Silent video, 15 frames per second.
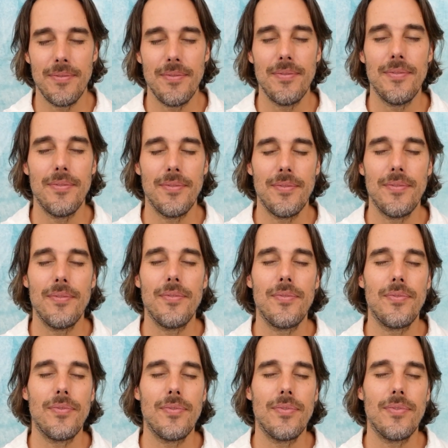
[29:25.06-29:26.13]

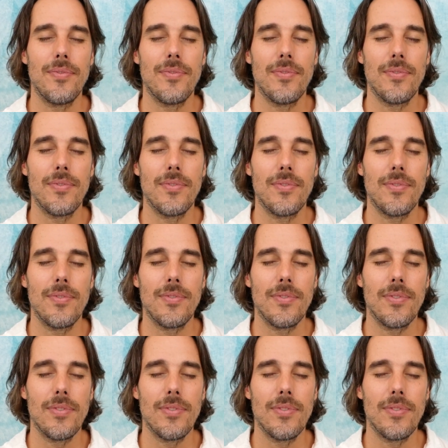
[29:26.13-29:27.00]
Nobody speaks.